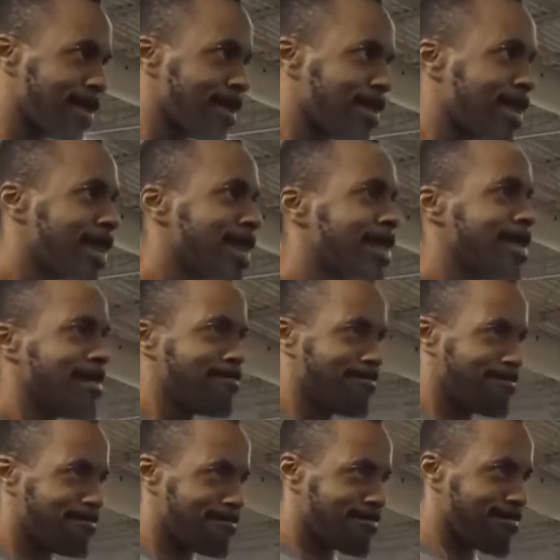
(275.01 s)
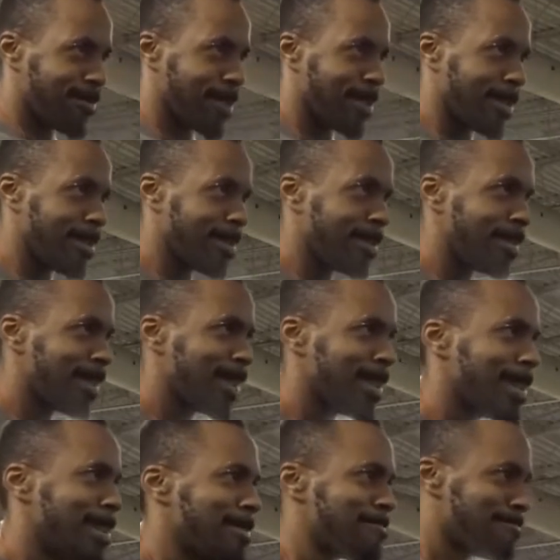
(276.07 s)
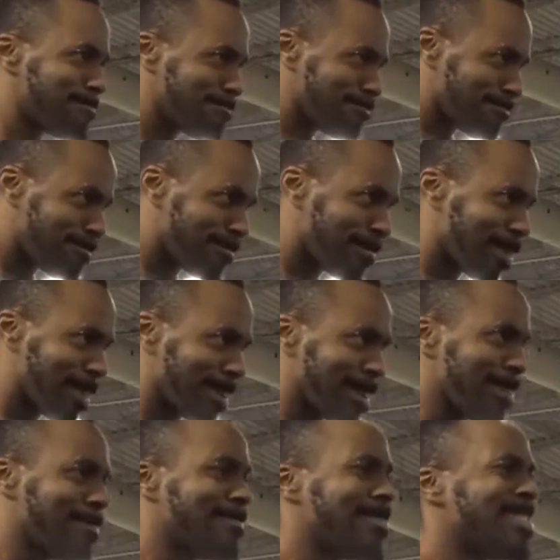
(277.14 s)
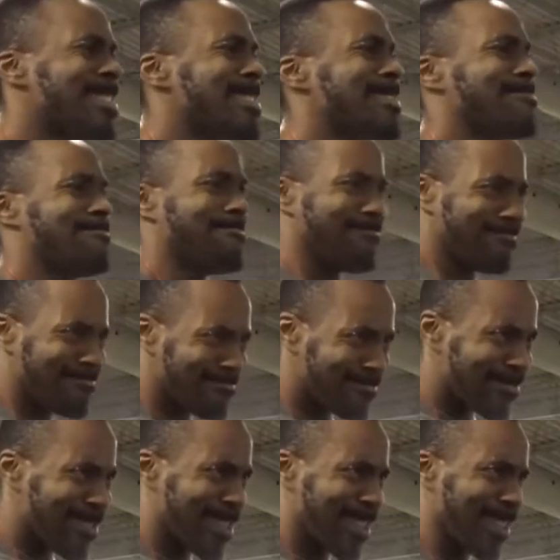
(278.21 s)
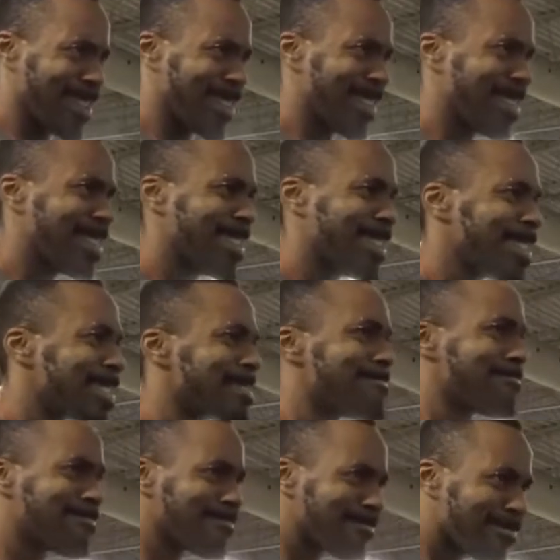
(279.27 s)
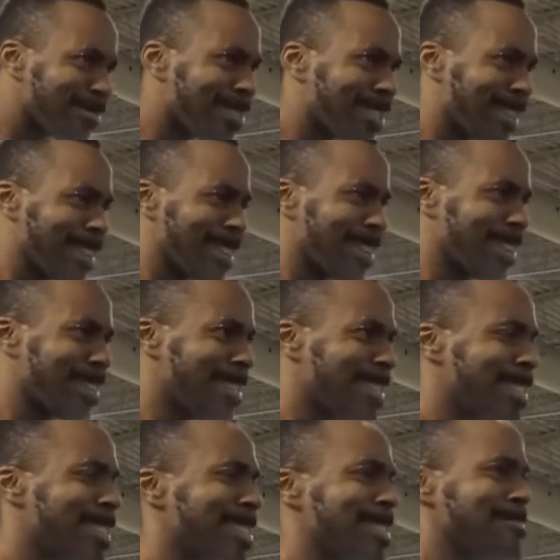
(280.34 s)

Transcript: how the 3 supersets went for today's required workout.